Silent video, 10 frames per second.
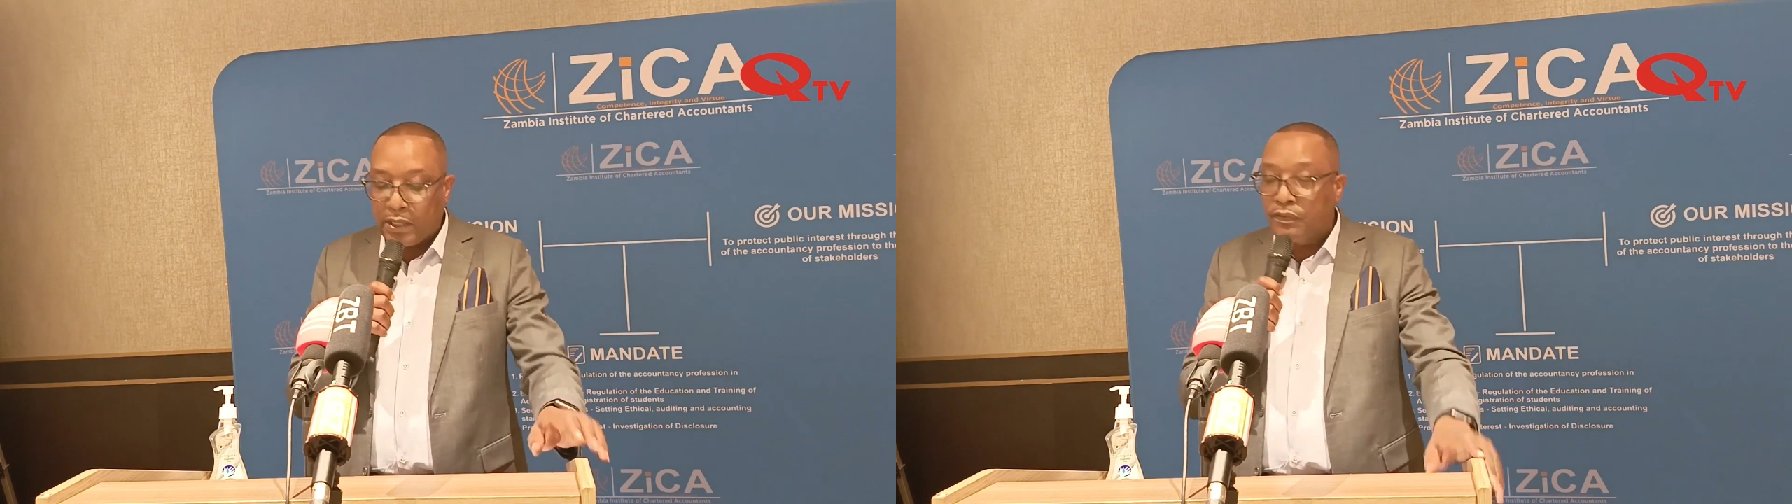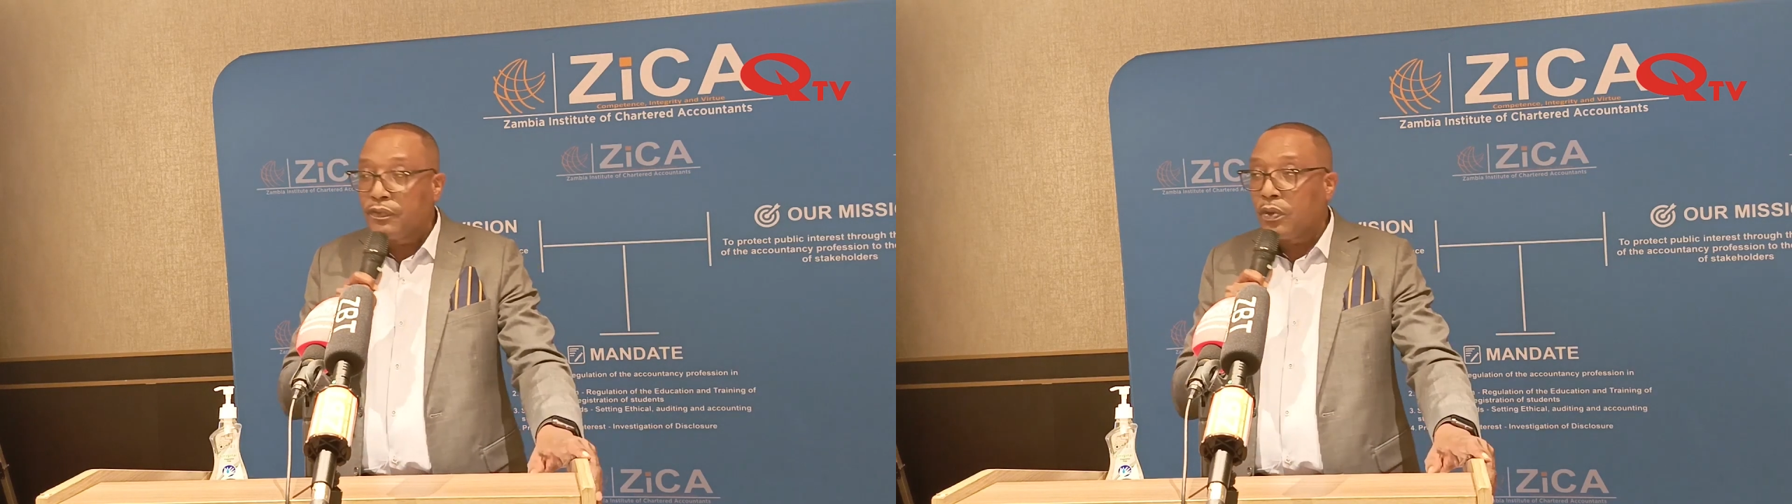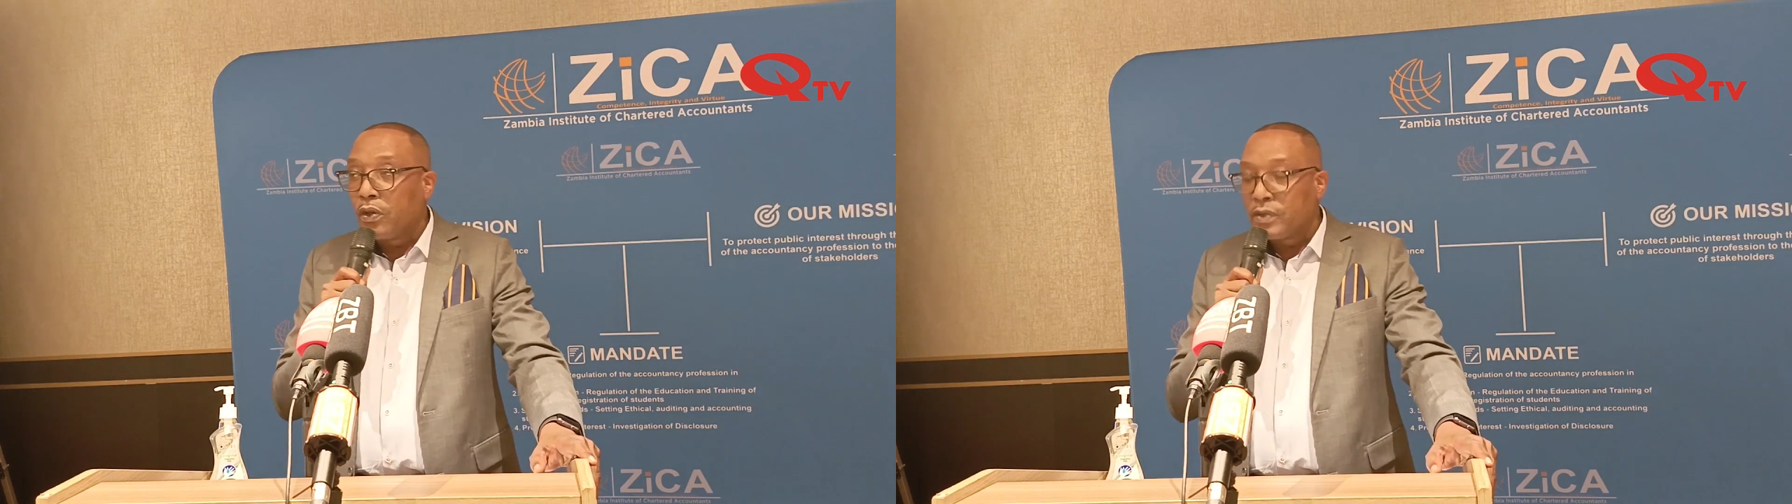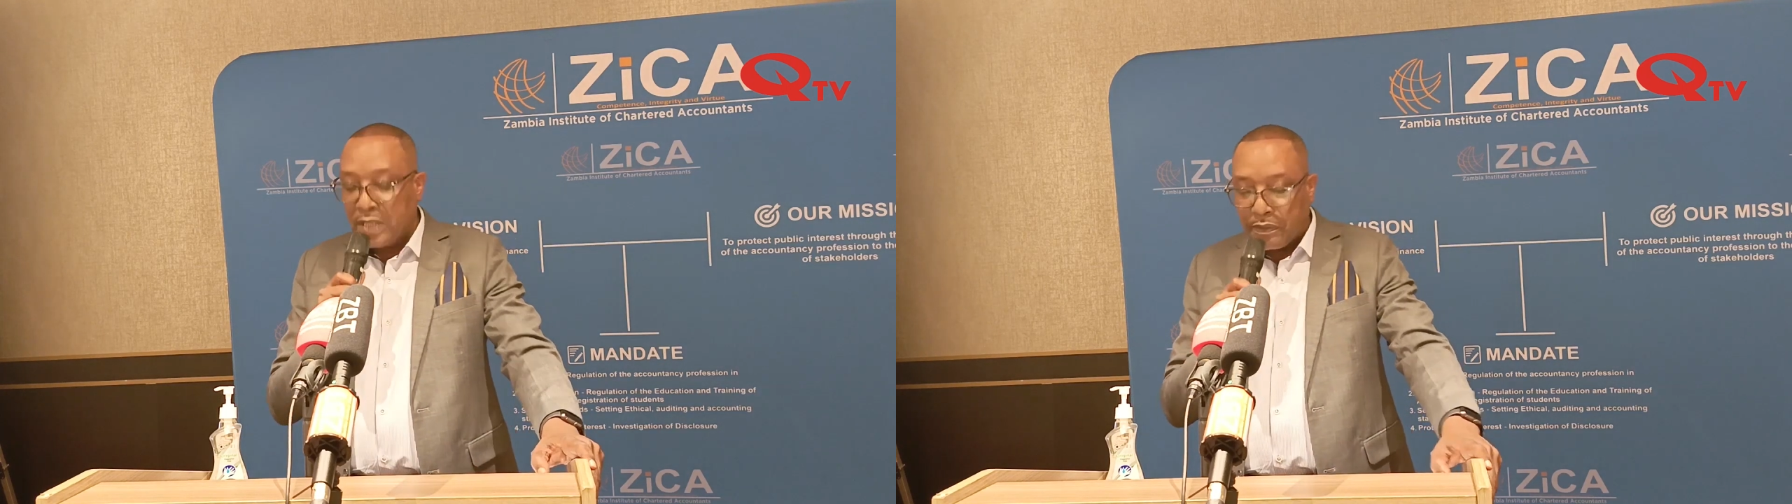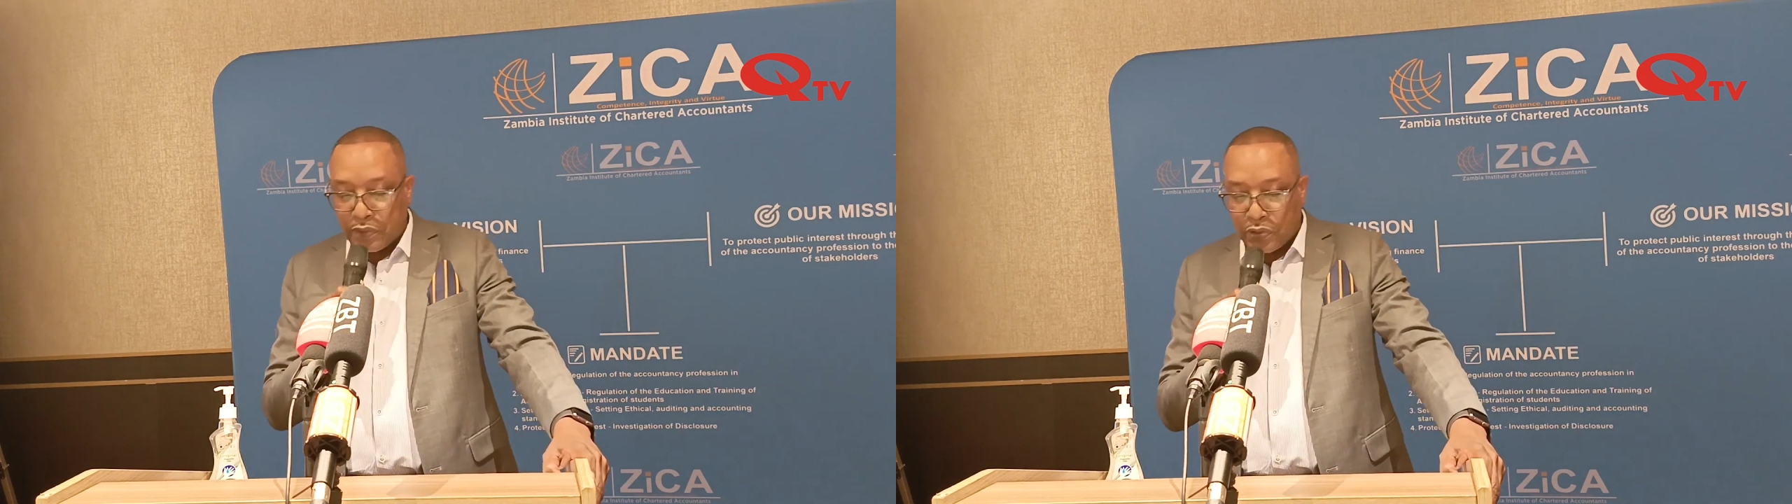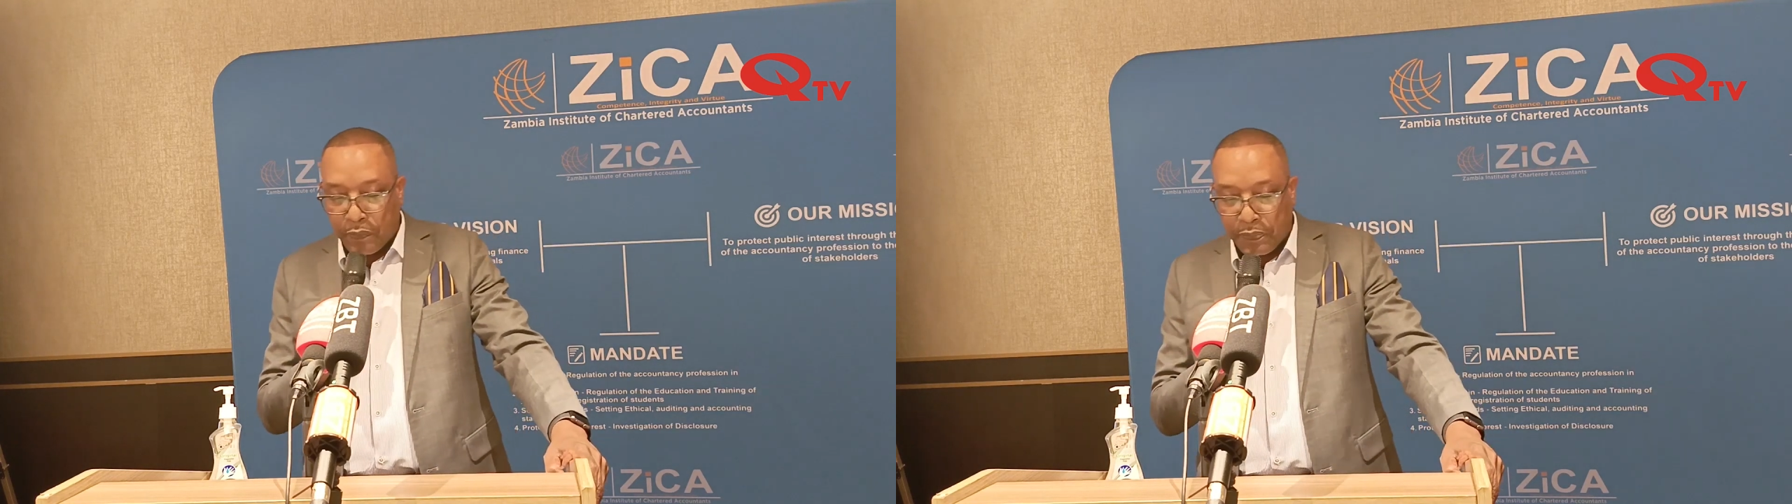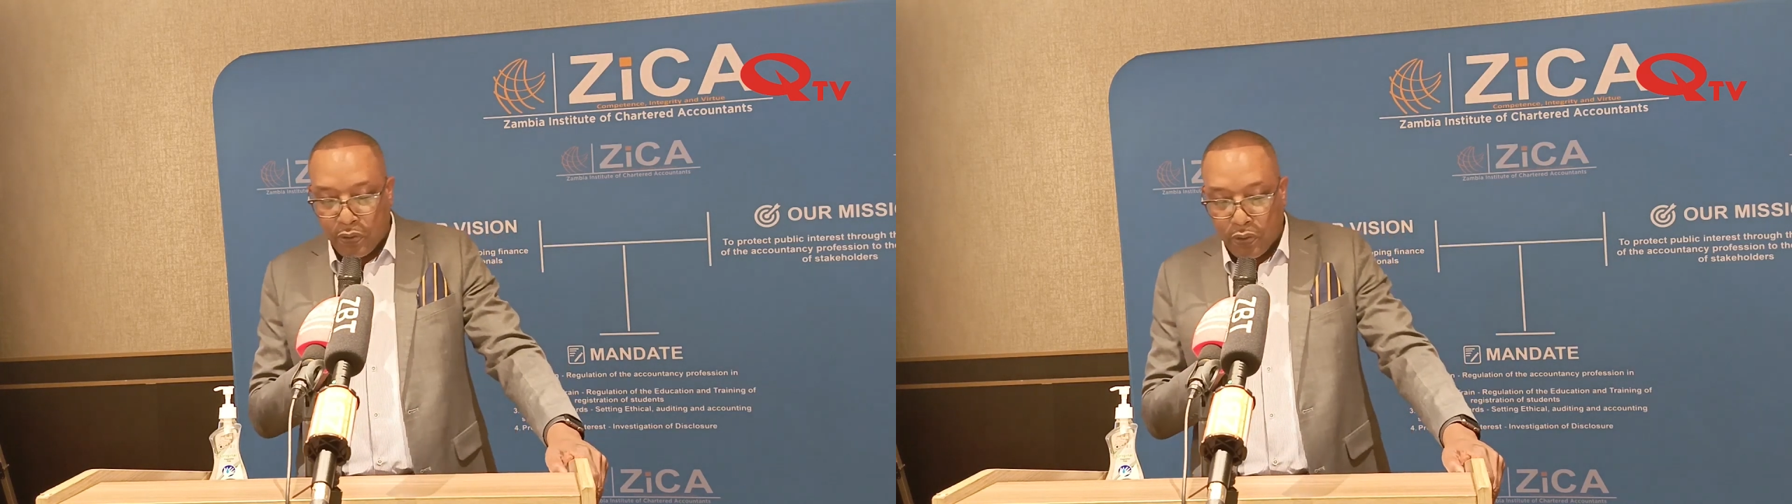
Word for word: on some topical